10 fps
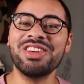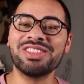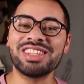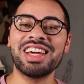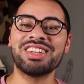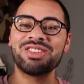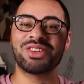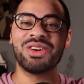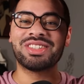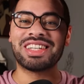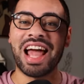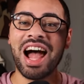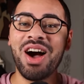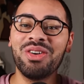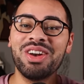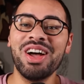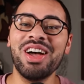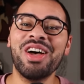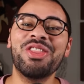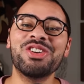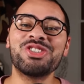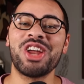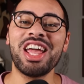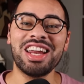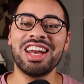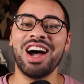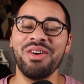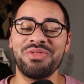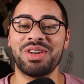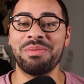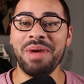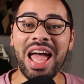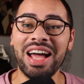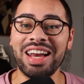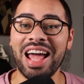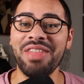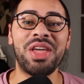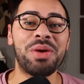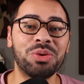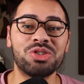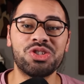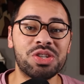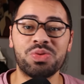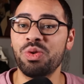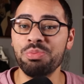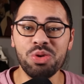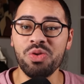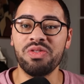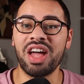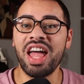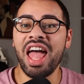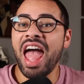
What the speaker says: you see, it just goes down the chain of command, and they will just remove